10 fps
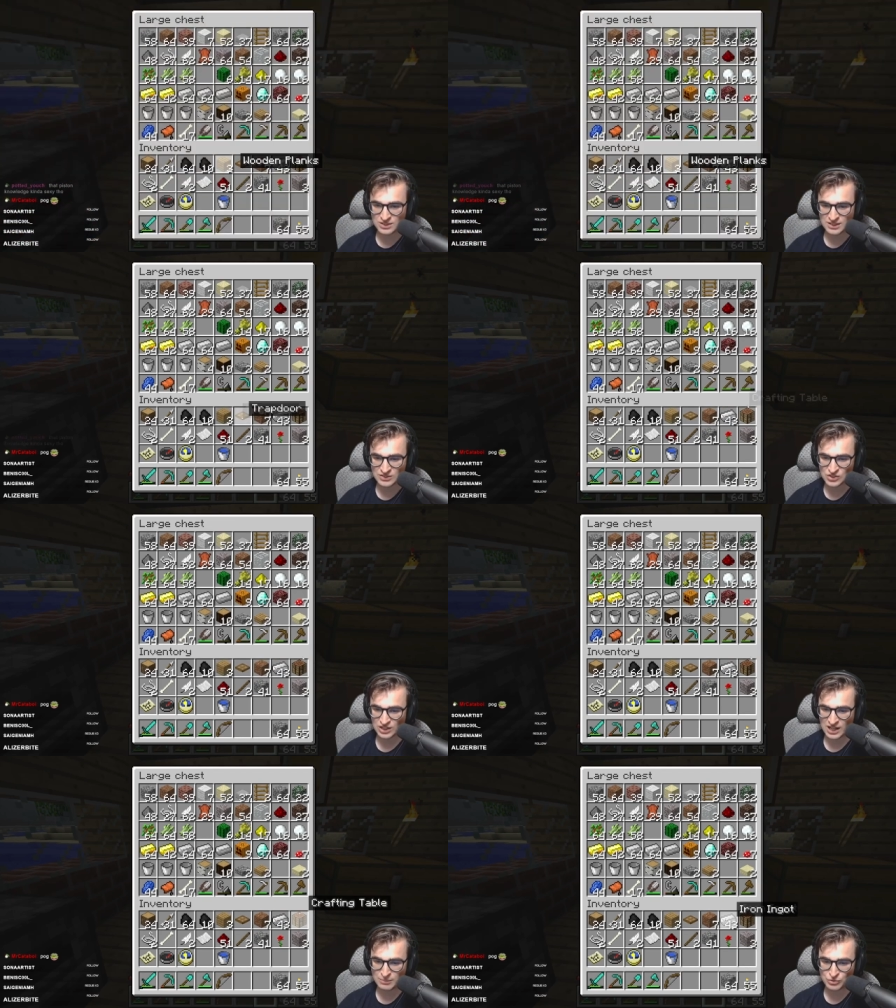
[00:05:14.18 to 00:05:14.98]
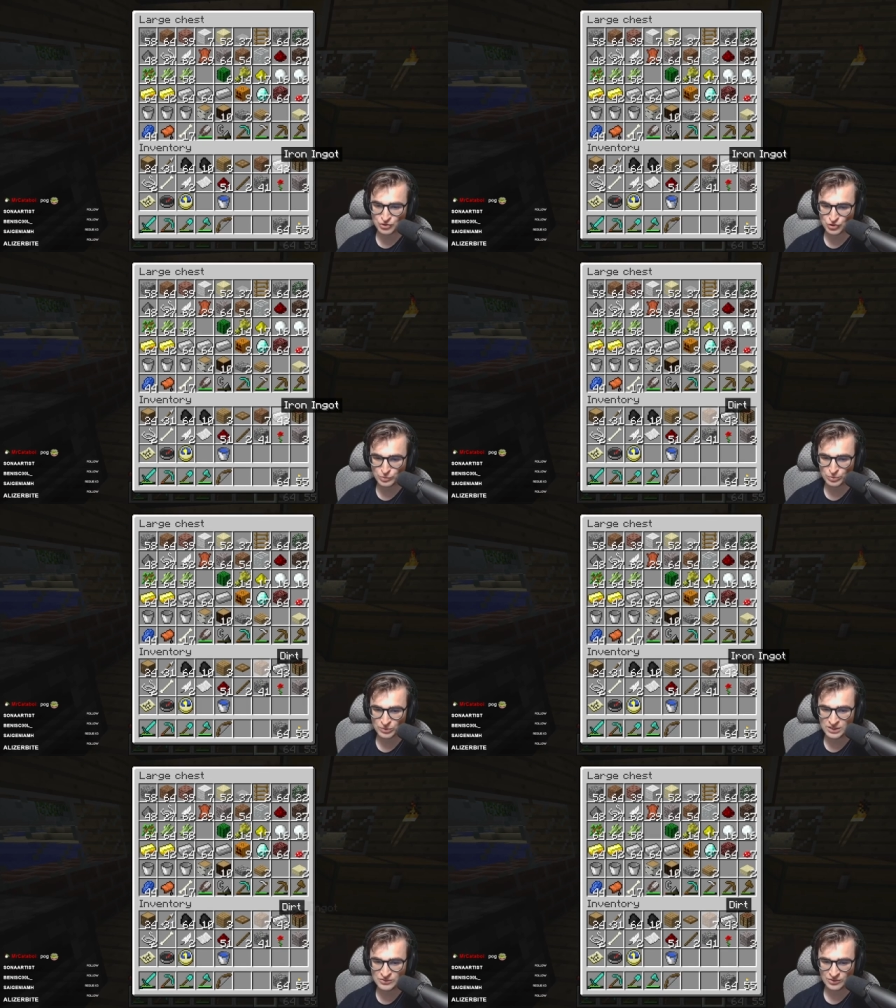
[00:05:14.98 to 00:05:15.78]
to get slime super
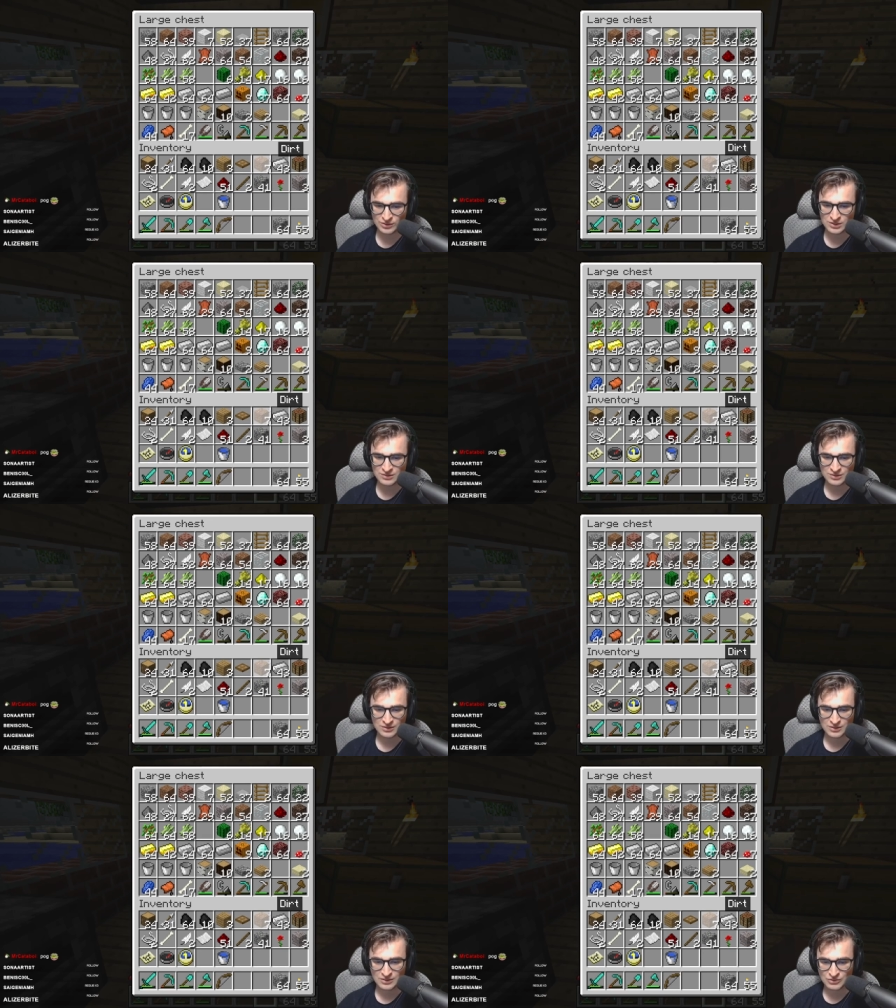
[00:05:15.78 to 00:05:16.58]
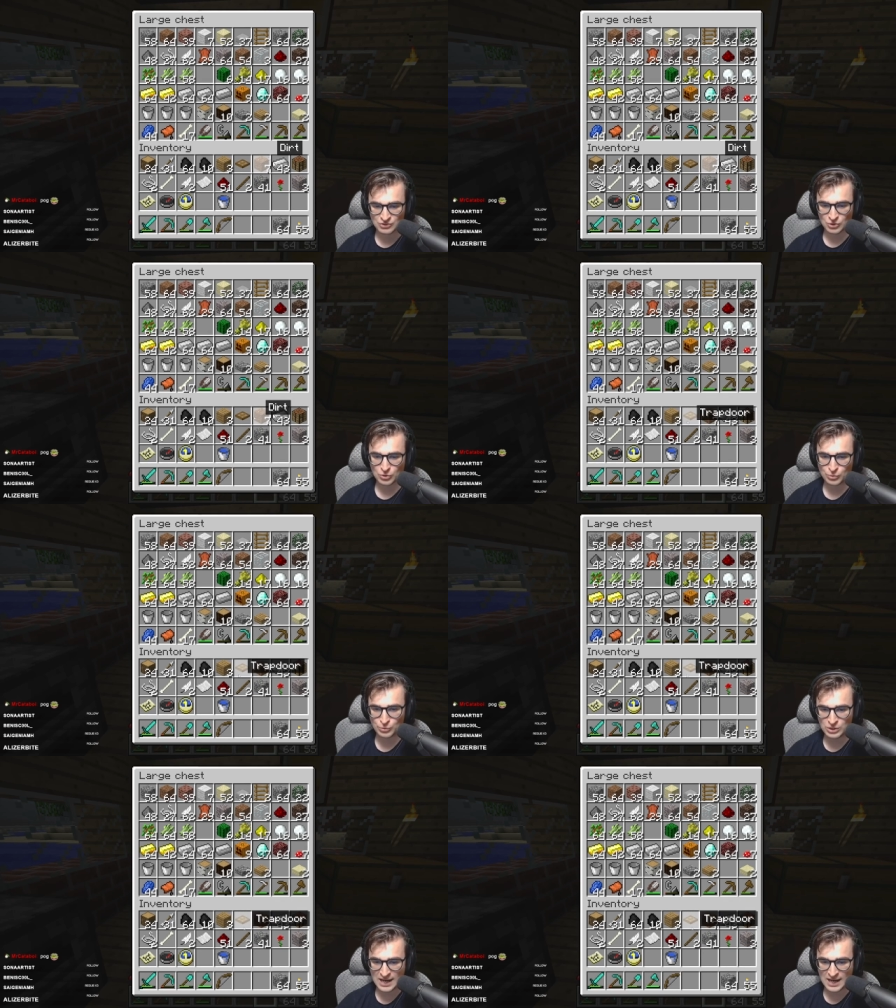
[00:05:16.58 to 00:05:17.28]
easily, so you